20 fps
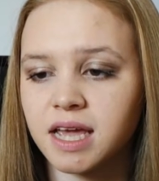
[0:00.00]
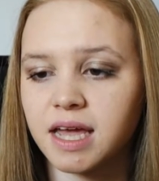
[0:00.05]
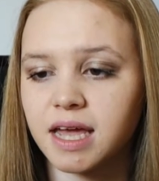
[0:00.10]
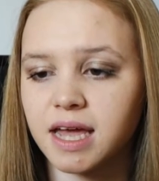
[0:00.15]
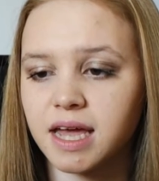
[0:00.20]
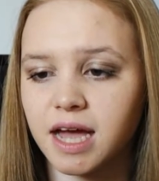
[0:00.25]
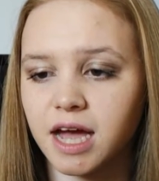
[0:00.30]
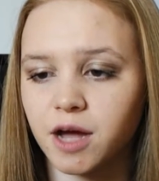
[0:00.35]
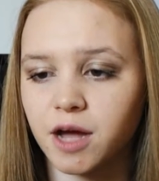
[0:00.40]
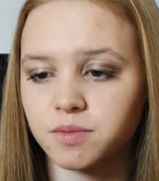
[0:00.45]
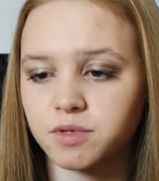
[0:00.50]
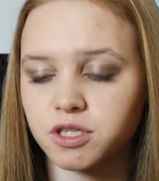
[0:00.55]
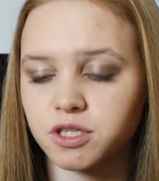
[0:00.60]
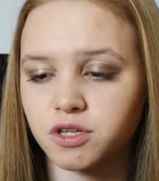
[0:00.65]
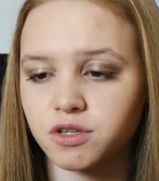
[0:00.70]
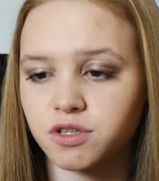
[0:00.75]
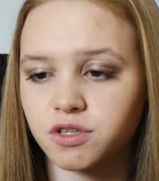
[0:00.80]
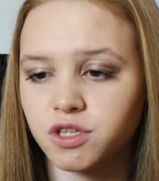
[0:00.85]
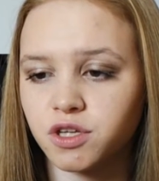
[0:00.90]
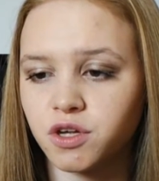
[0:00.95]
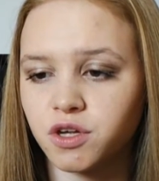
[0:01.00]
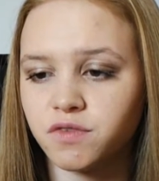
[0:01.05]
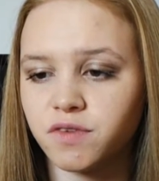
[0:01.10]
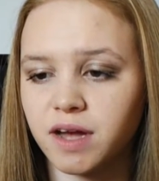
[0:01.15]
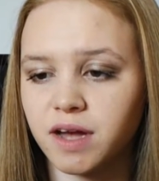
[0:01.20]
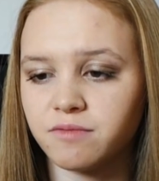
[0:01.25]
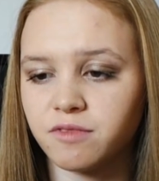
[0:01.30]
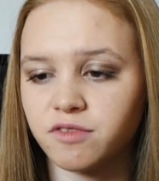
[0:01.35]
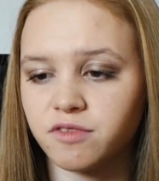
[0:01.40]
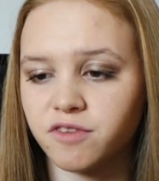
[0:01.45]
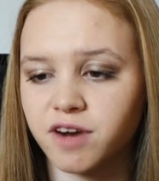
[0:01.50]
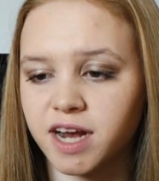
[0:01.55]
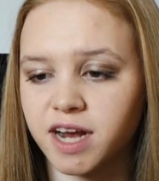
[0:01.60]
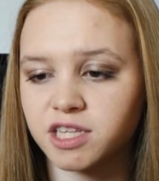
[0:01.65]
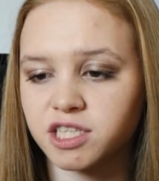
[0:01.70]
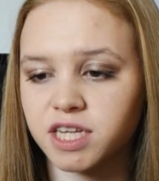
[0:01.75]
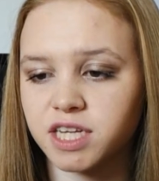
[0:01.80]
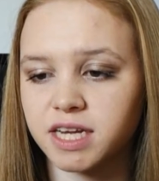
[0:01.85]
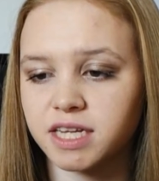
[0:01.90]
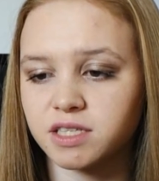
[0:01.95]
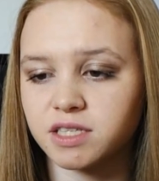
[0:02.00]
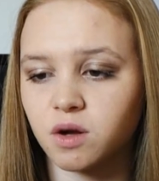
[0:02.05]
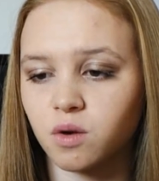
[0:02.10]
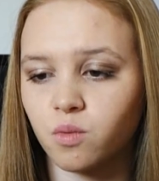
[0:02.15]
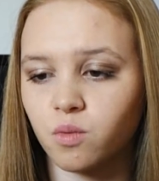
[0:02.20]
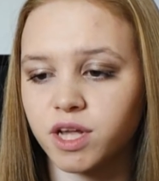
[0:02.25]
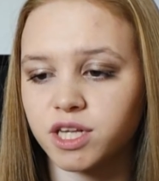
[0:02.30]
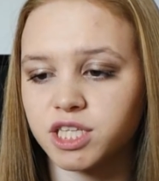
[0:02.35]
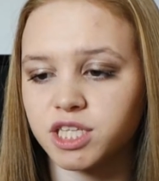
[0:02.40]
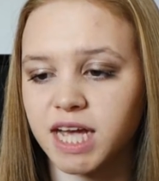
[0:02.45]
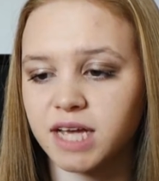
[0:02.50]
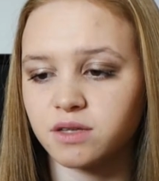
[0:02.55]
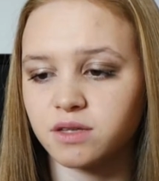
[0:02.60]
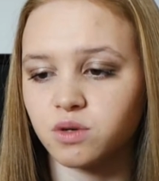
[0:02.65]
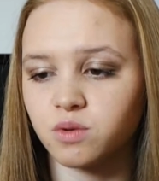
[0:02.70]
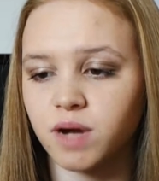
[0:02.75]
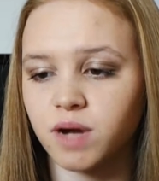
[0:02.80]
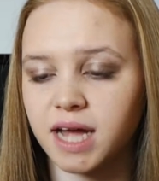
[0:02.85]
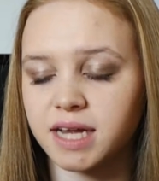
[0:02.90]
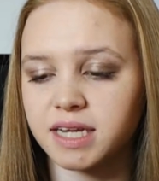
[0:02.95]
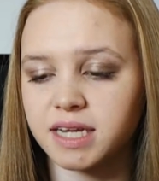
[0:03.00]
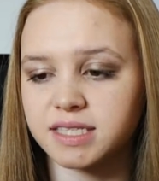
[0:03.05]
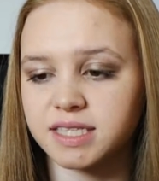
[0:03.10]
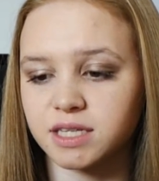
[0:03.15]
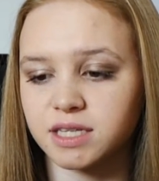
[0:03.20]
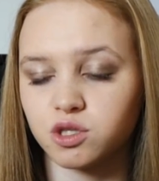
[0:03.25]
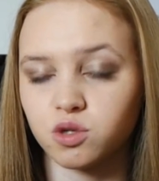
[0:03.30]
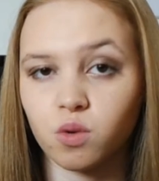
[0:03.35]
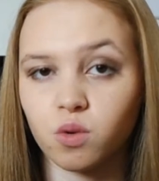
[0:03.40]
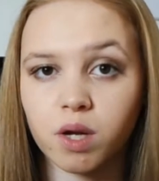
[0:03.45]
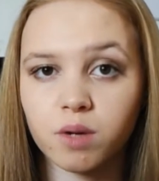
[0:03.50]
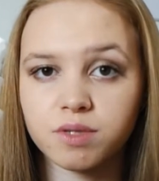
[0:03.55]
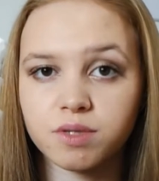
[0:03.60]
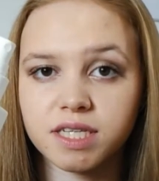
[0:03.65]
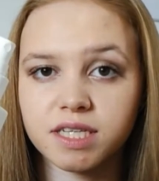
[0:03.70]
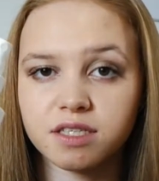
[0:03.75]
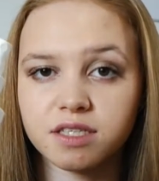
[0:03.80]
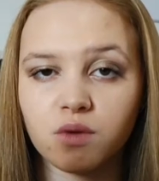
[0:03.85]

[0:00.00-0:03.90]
It helps to soothe and refresh, and it's got witch hazel and essential oils in it.